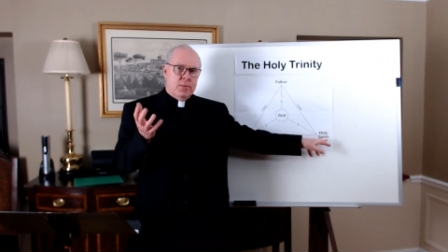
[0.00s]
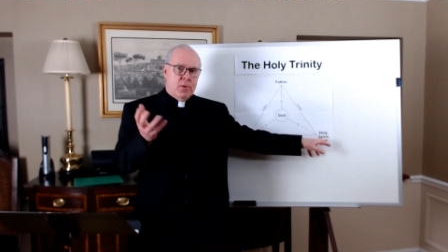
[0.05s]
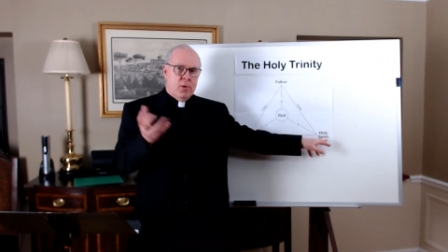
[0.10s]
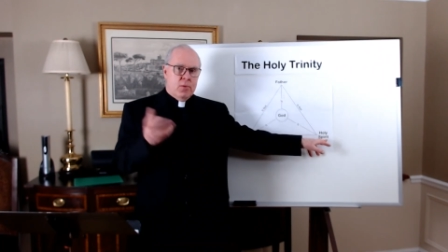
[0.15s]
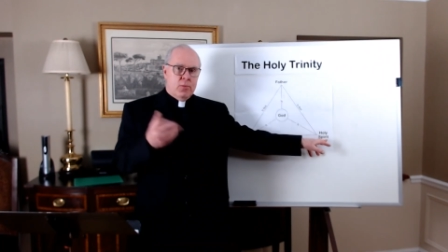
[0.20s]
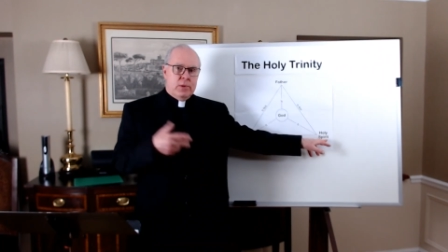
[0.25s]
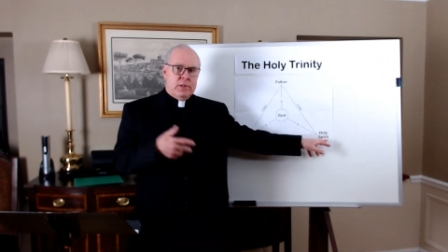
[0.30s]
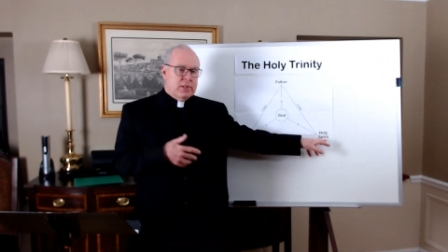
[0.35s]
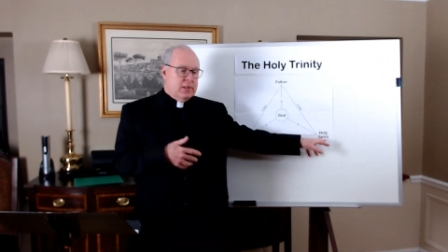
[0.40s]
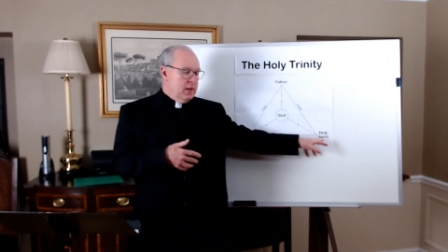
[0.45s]
but
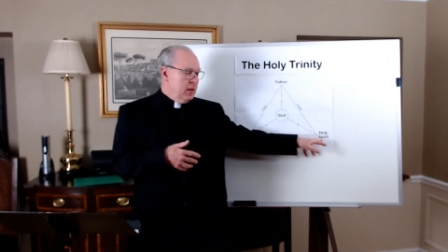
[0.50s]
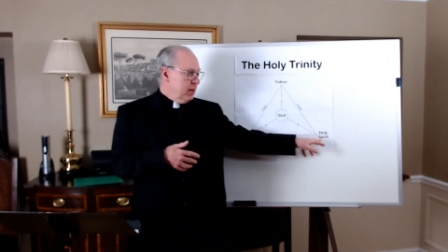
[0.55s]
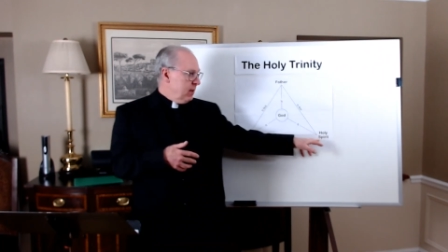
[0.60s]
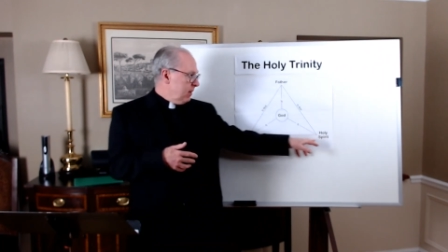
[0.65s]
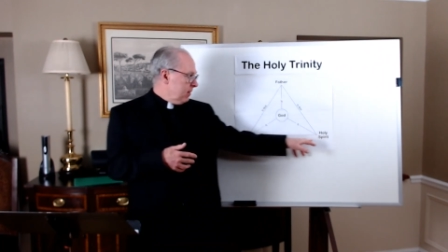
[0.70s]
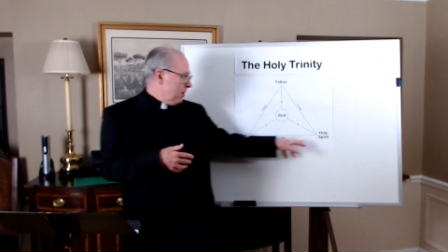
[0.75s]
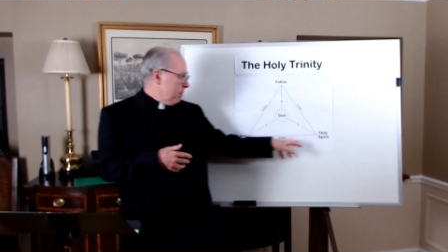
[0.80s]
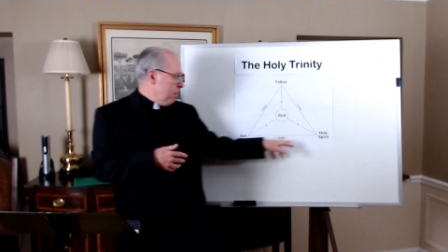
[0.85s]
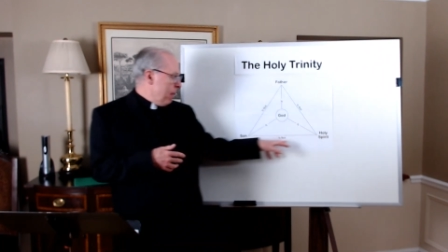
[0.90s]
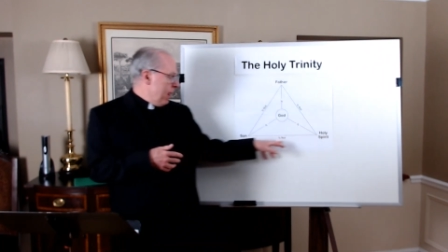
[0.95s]
we see it
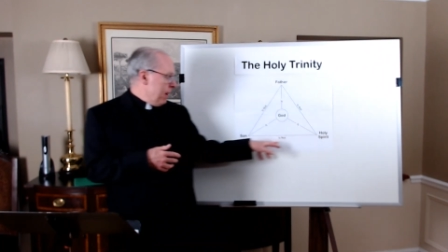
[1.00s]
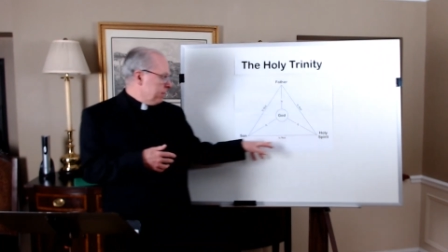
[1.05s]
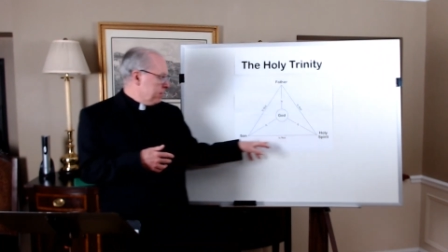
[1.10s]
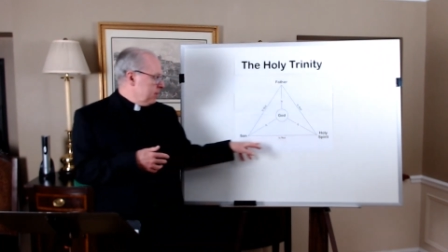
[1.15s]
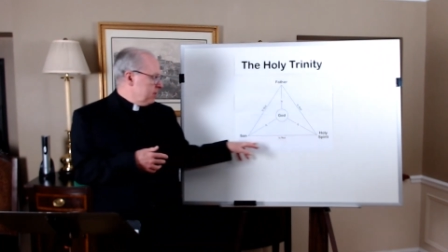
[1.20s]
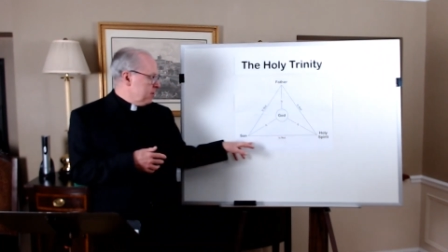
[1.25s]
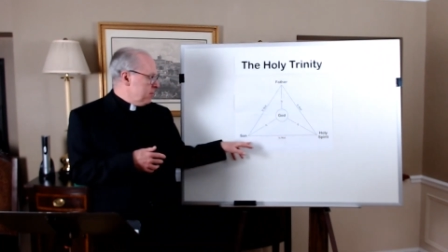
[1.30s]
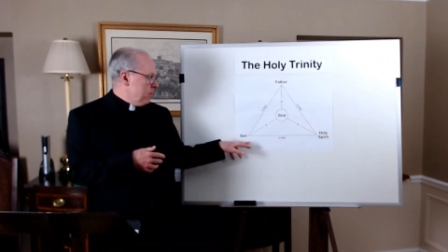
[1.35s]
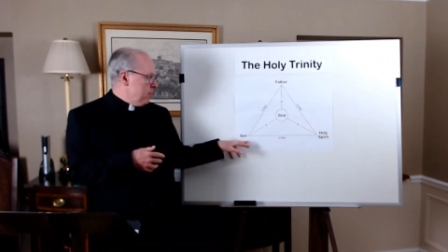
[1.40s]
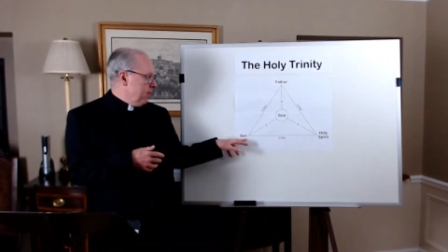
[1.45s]
at the
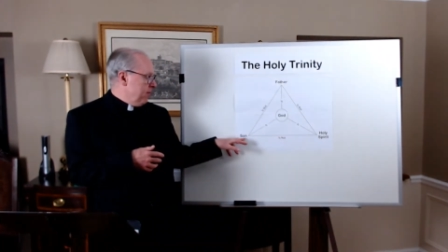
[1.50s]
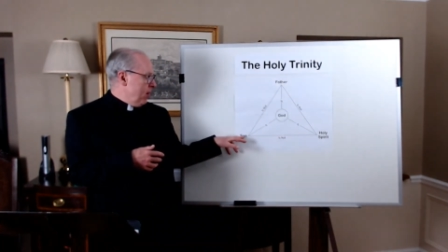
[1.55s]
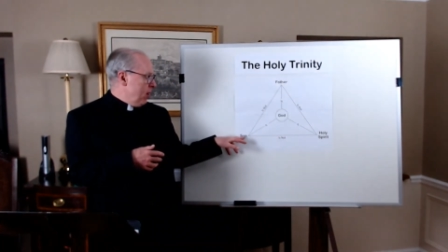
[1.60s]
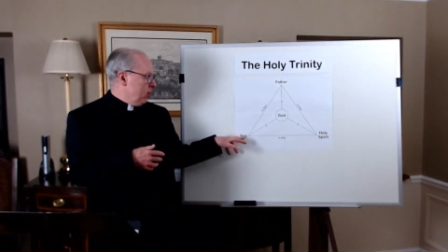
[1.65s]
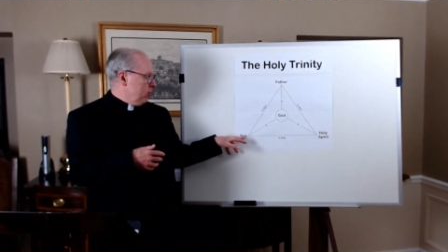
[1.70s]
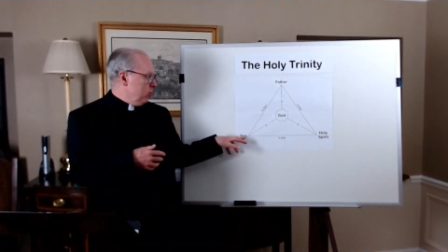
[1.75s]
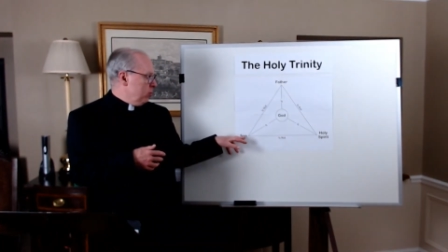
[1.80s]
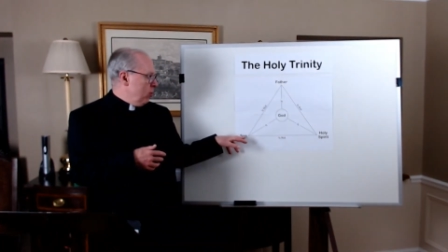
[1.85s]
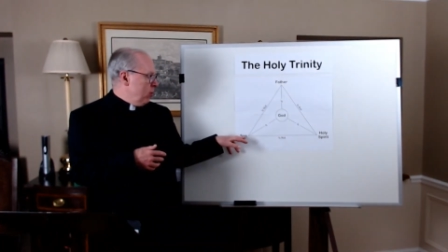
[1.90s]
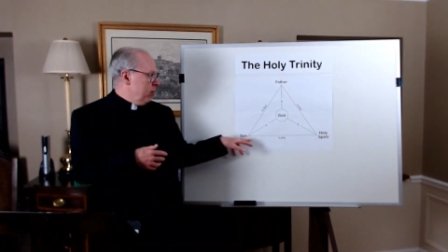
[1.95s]
baptism of our
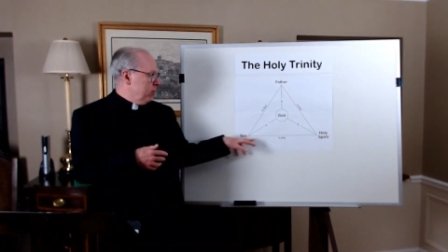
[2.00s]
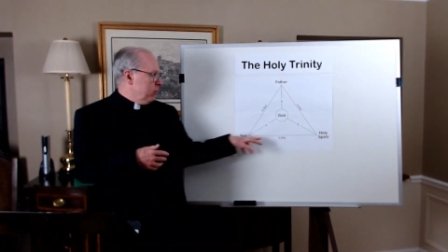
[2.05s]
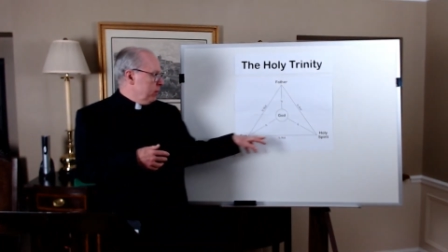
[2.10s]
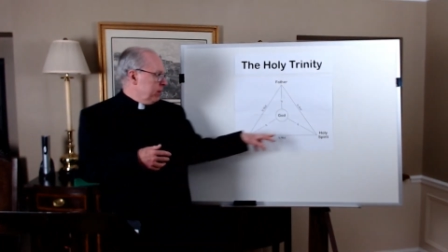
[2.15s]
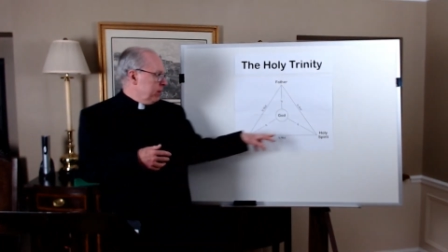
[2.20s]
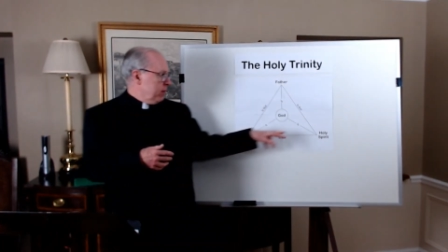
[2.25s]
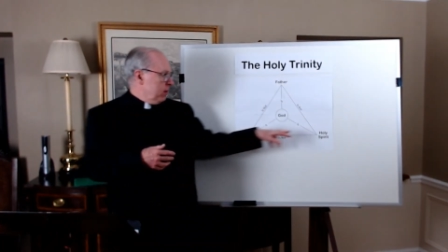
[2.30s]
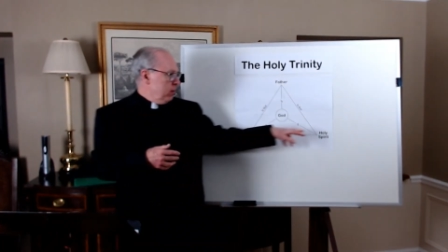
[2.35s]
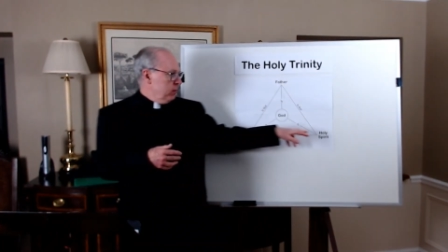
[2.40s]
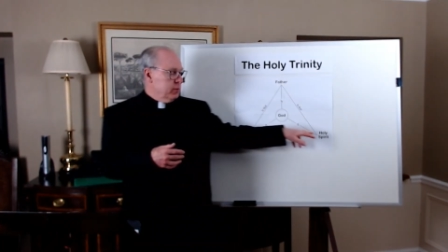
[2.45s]
Lord where
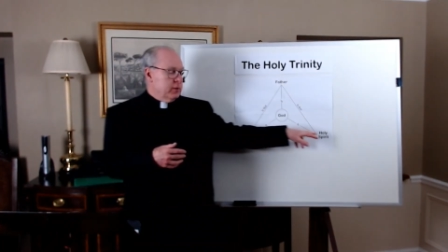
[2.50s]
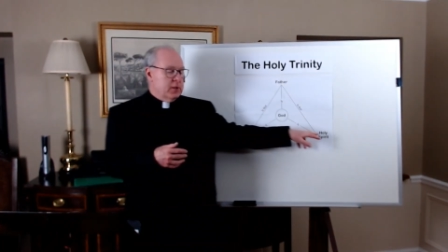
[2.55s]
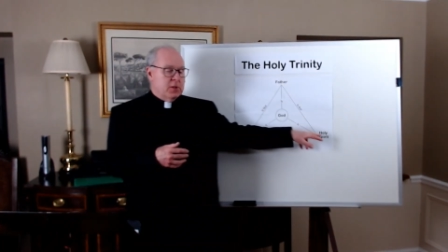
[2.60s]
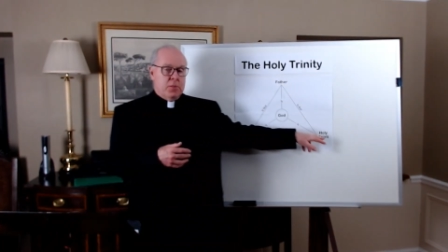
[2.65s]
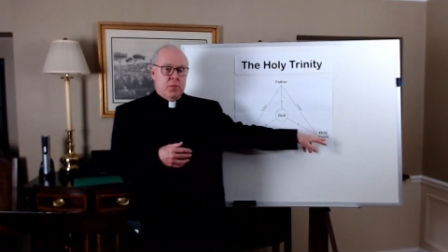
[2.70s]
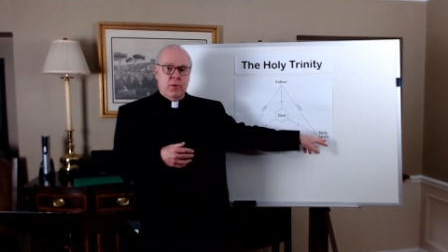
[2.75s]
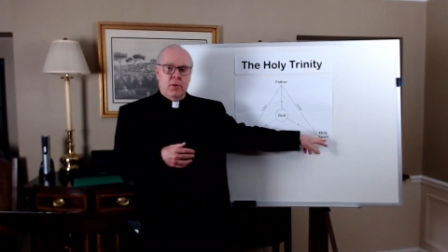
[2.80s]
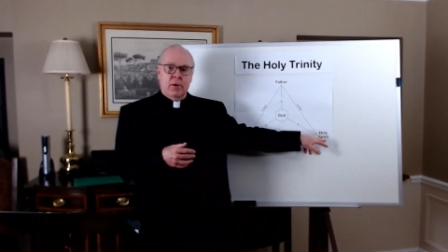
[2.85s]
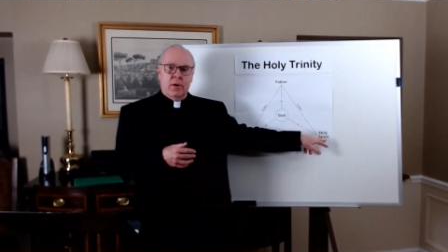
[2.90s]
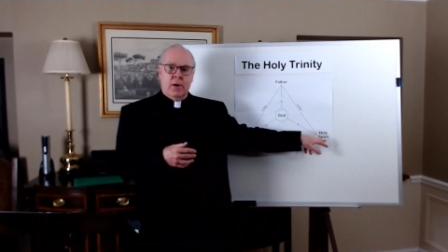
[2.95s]
the Holy
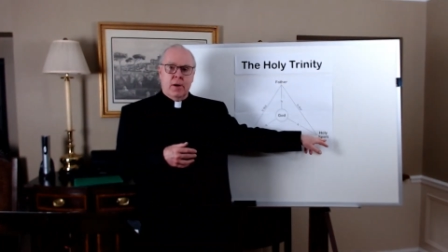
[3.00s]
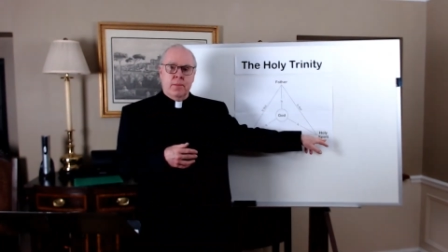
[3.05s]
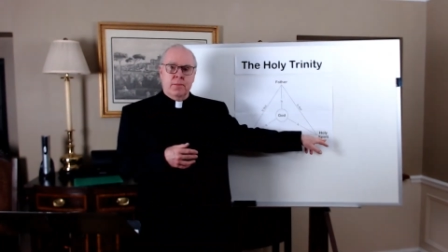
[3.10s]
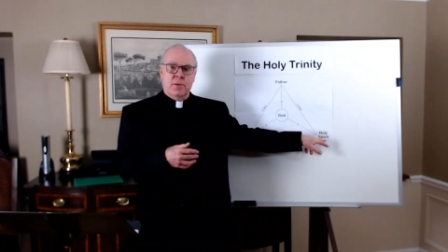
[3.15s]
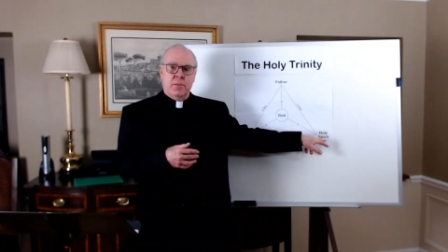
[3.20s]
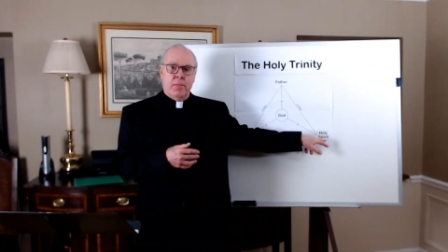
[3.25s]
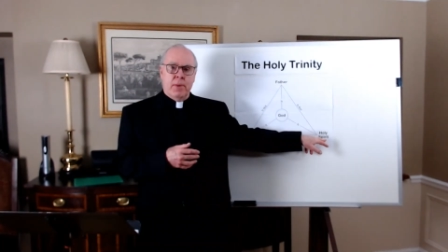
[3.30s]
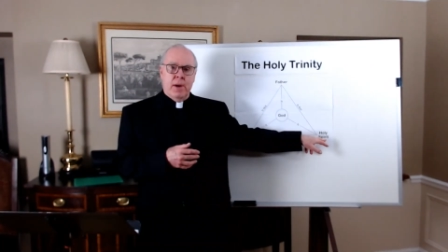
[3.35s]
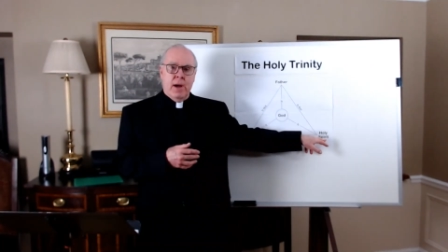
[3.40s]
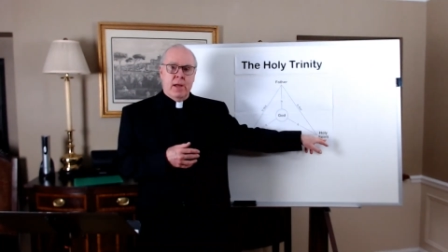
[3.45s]
Spirit comes
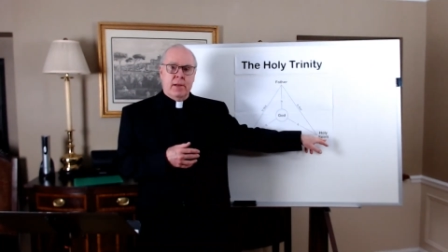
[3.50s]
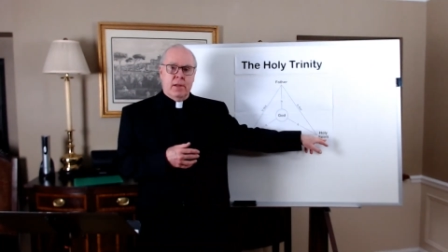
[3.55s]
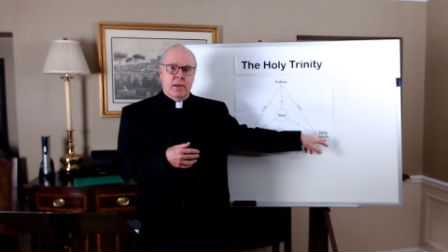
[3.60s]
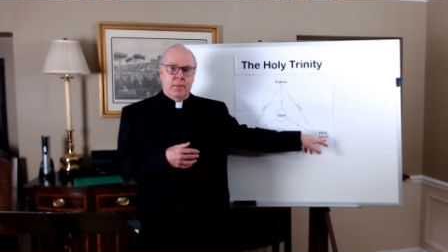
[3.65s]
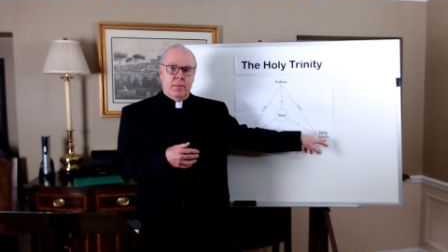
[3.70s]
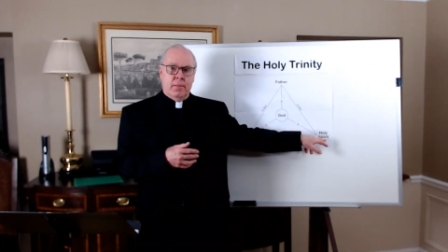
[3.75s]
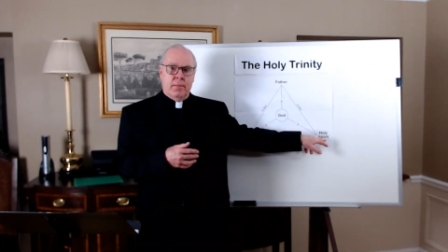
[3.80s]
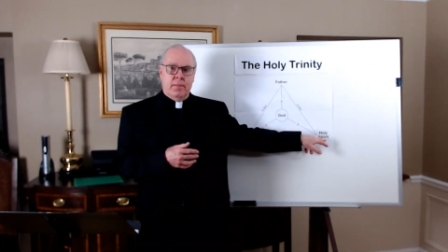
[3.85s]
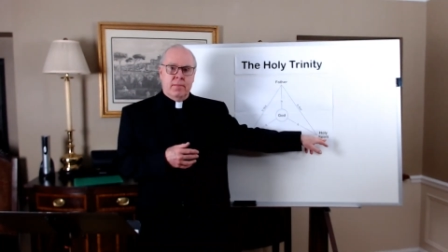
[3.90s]
upon him